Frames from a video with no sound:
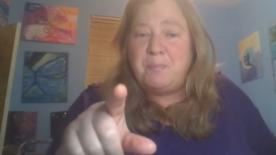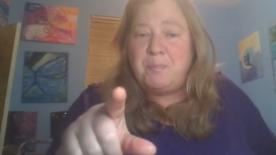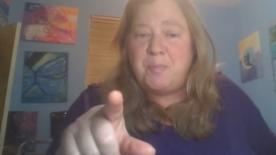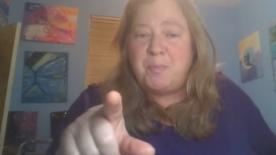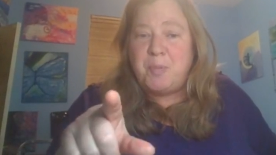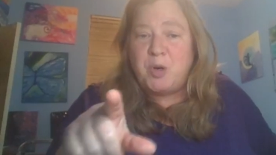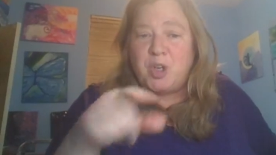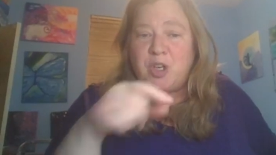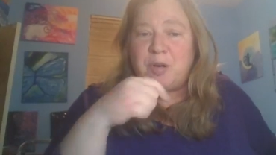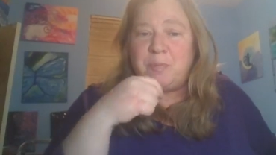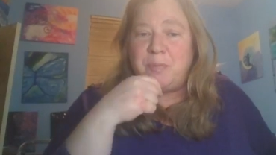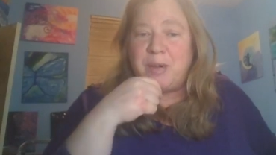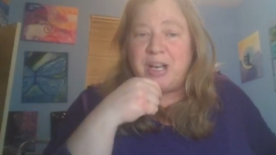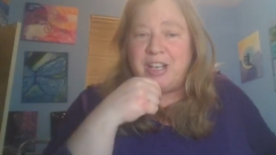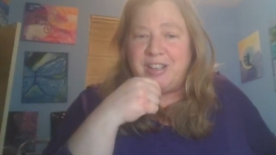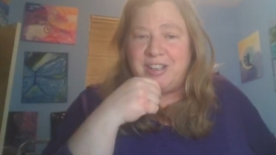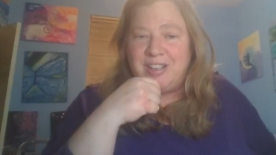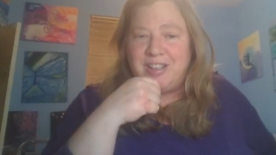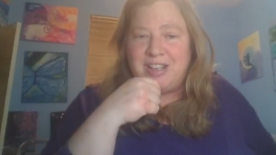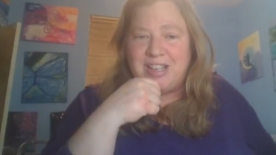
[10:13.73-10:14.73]
book
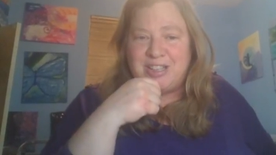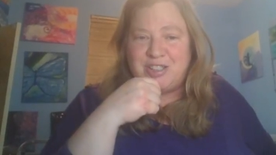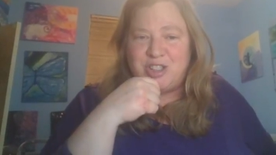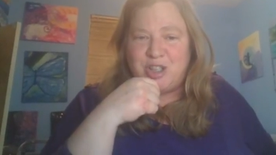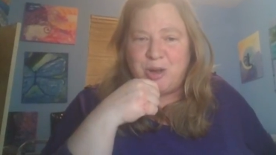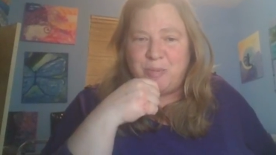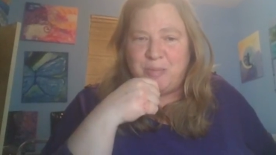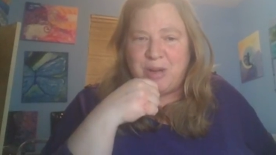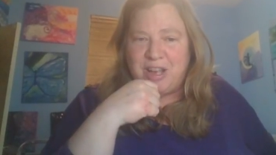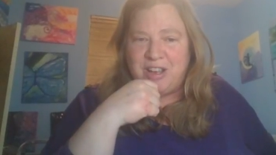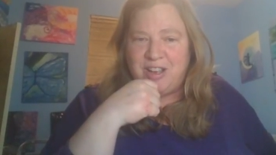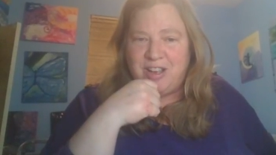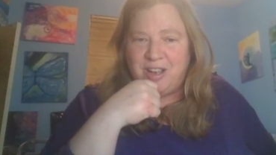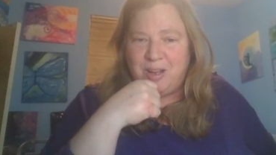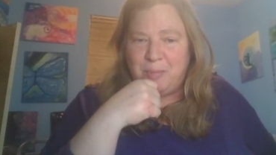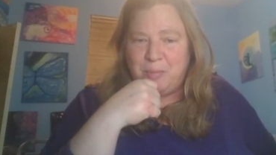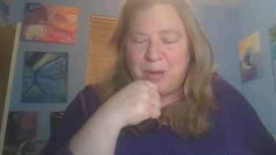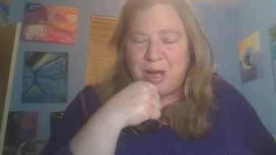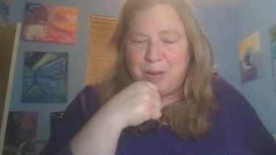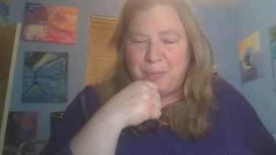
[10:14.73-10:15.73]
button that's on my
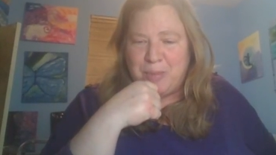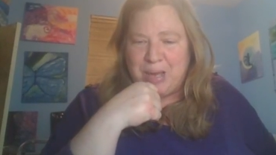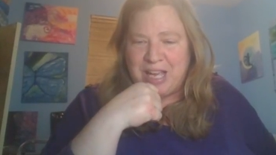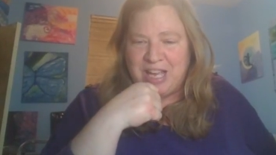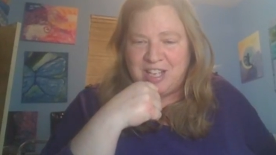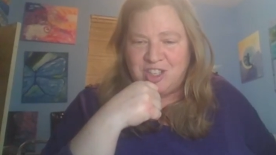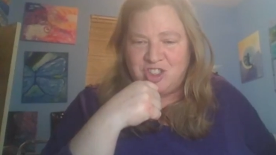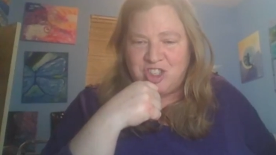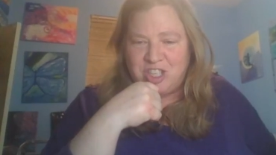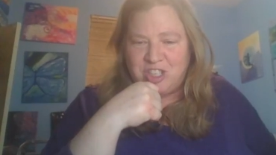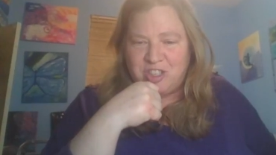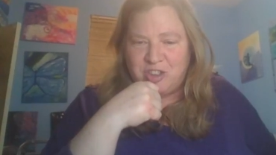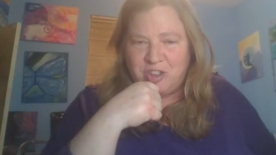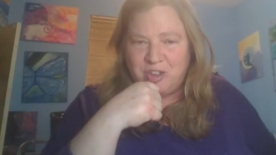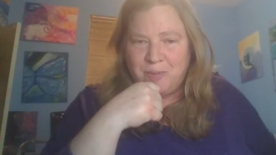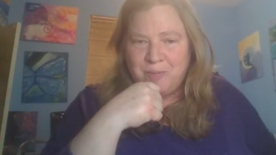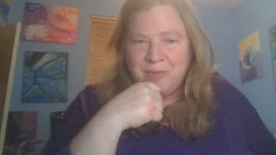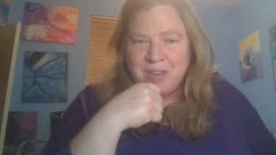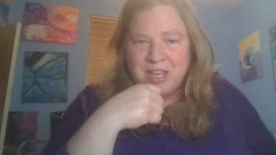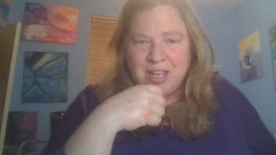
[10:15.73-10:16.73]
my page
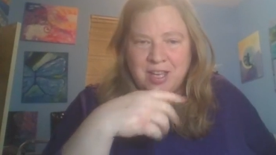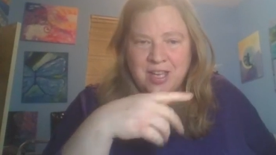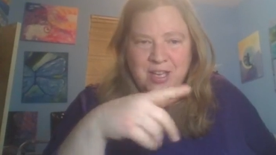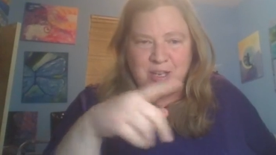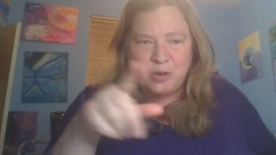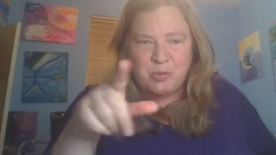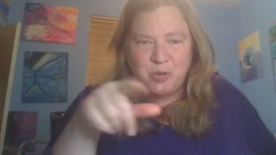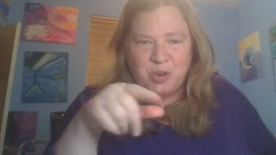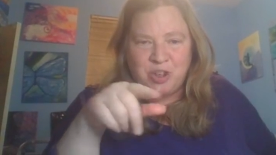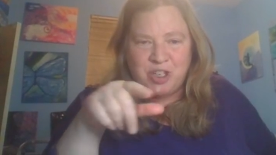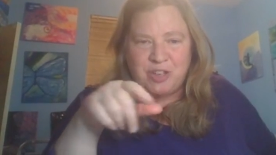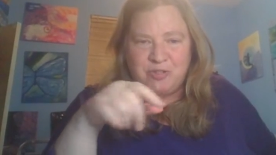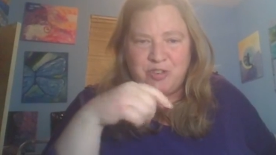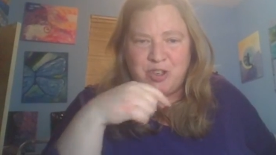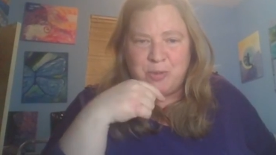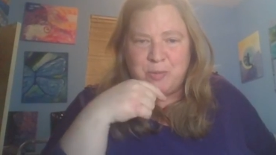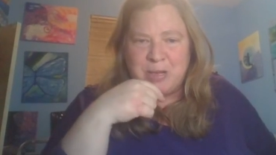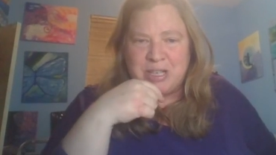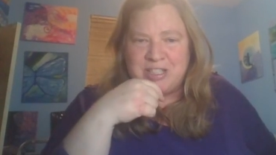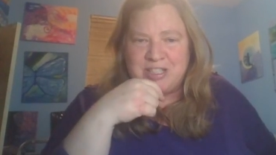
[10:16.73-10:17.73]
here, and it will give
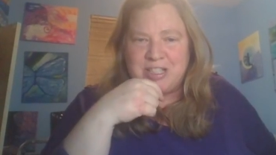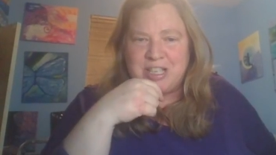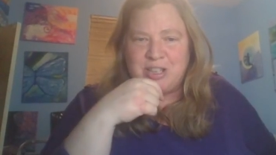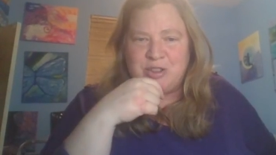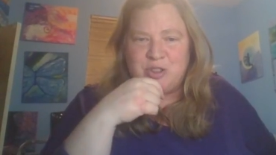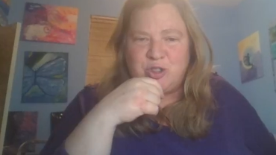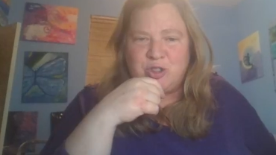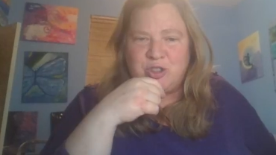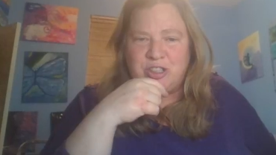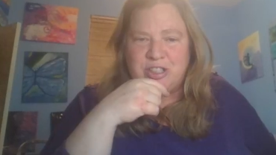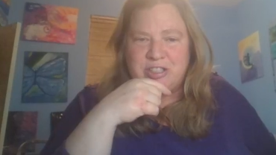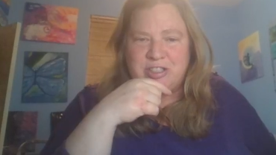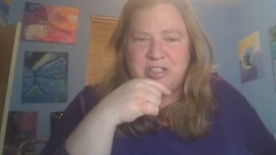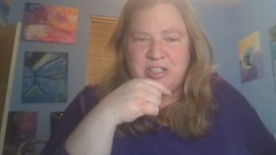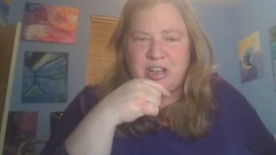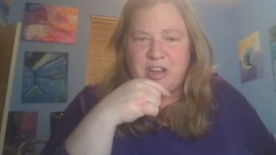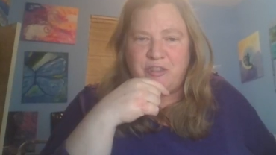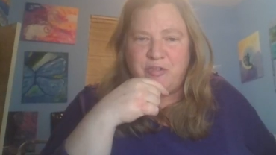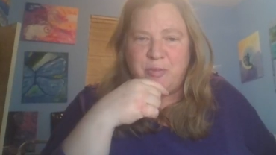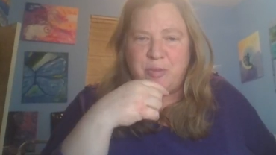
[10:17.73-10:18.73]
you my schedule and
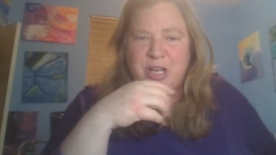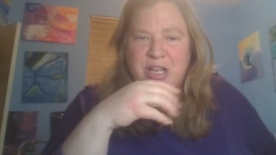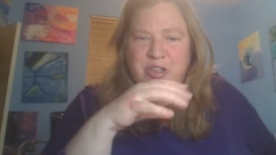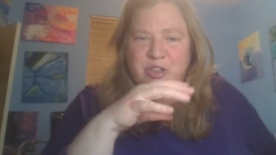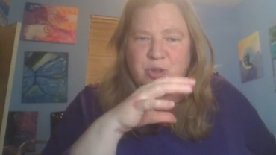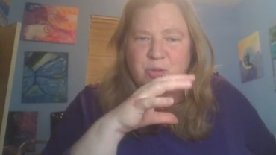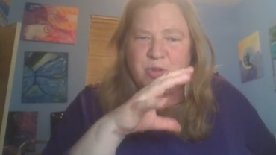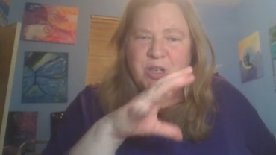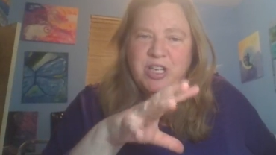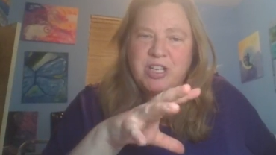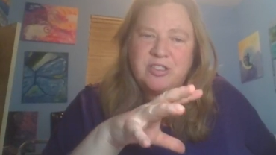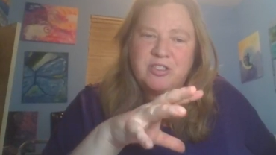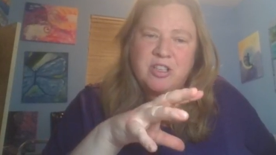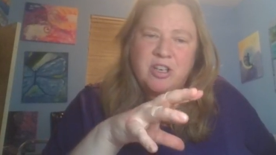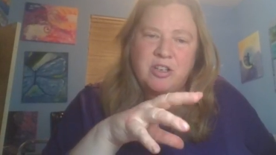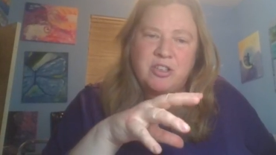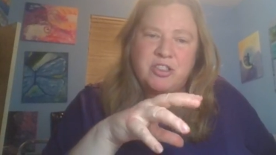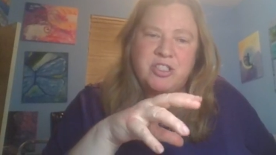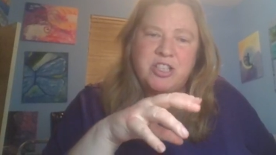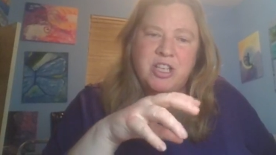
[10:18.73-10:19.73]
stuff. But I do readings
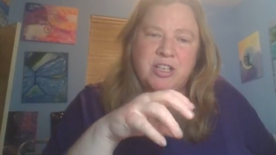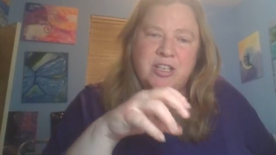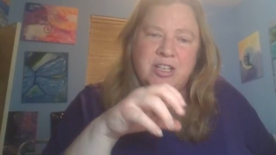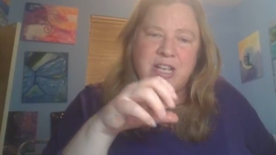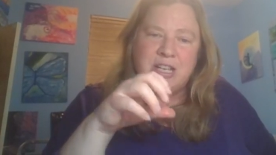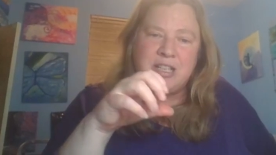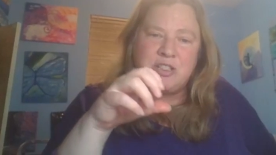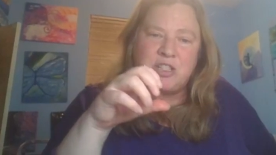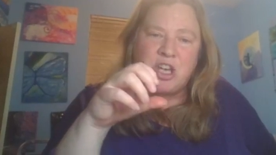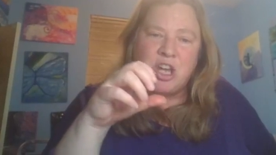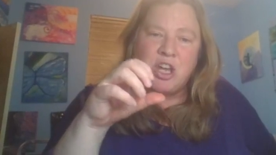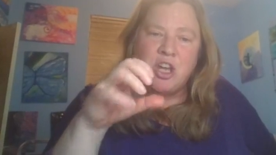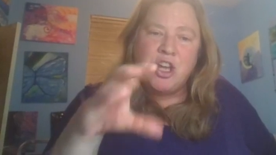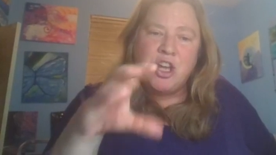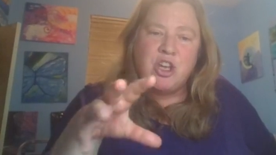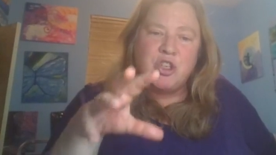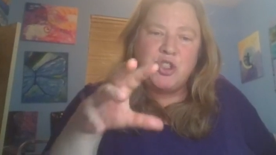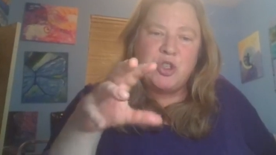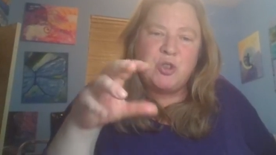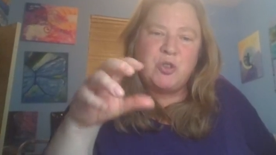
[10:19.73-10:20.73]
on Sundays,
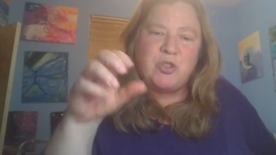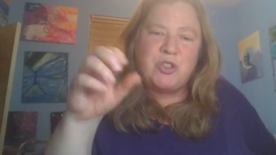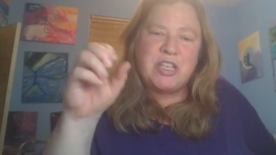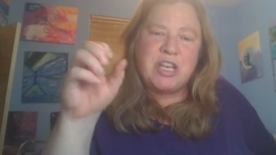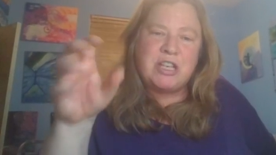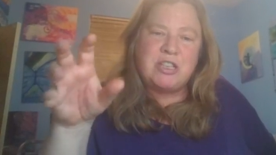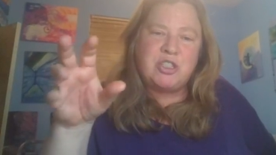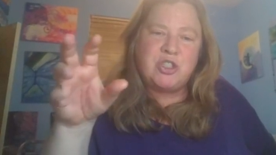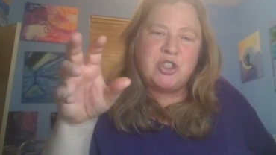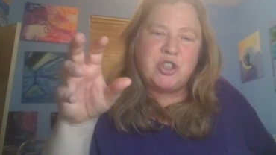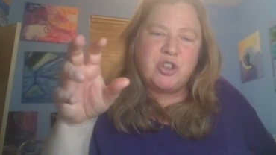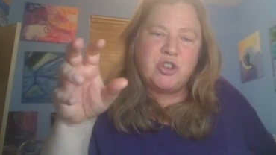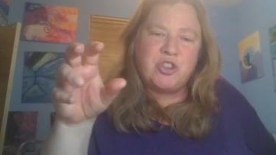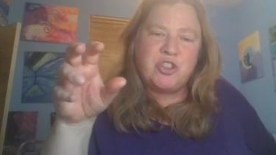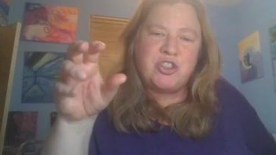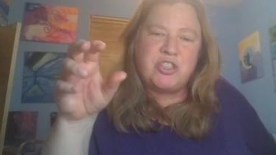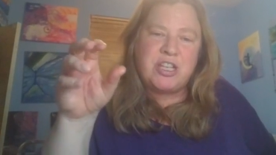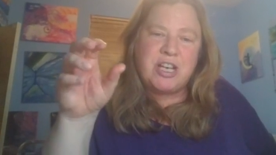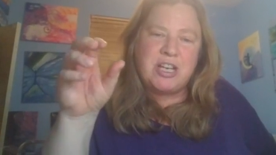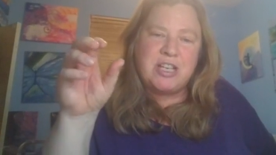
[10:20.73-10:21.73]
Tuesdays,
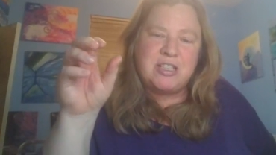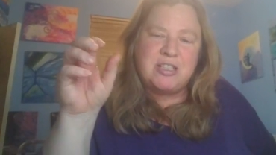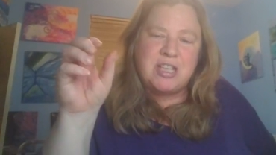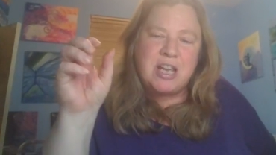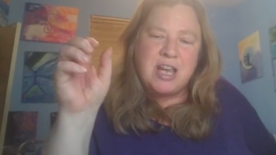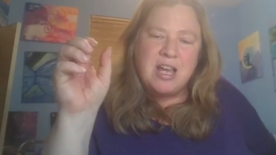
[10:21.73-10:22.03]
Thursdays,